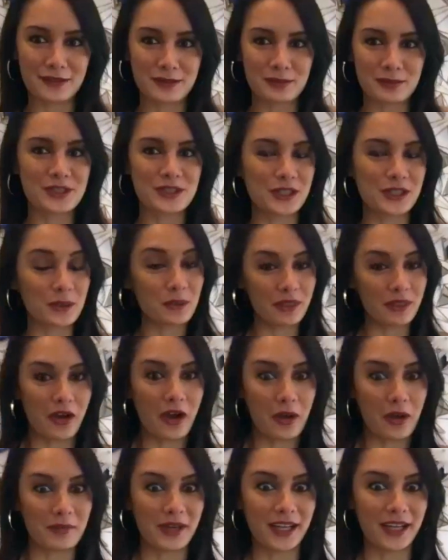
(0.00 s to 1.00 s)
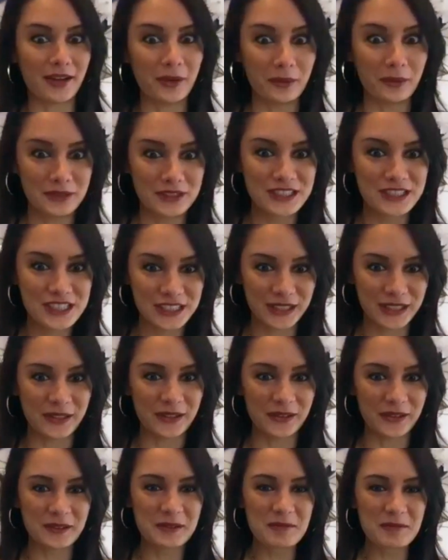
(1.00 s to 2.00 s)
I'm sure, with On My Own
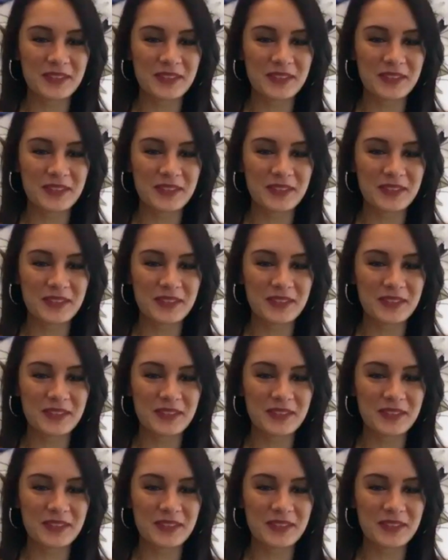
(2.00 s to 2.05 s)
too.